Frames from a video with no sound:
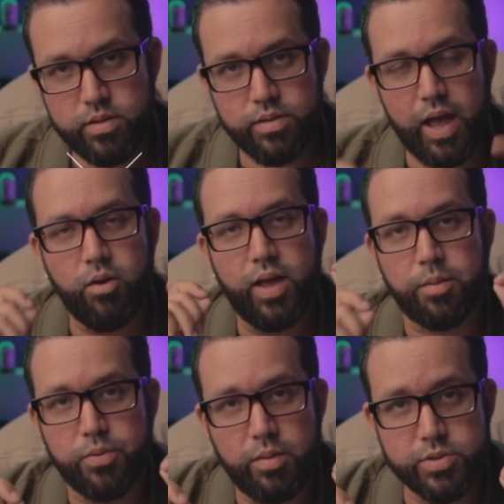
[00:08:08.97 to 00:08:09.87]
Now, like I
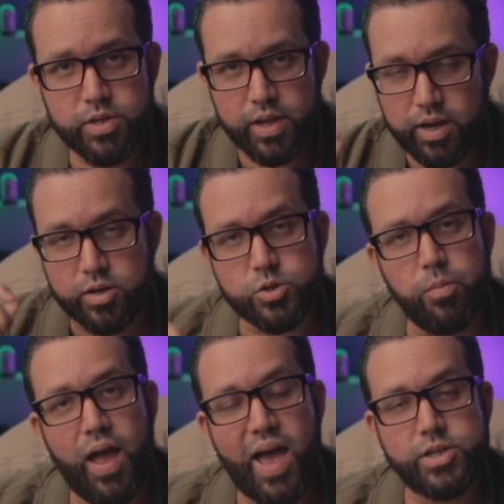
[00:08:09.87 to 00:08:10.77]
promised, here are
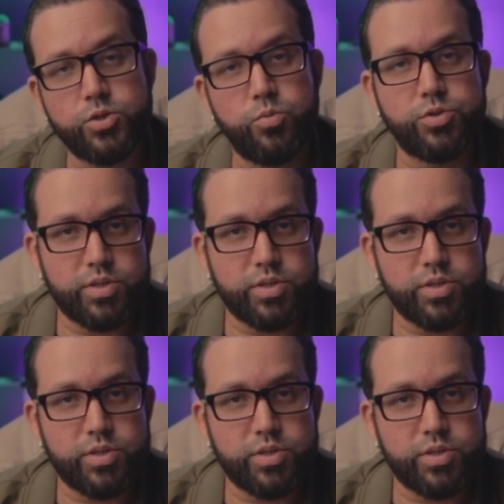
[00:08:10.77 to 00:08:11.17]
some actionable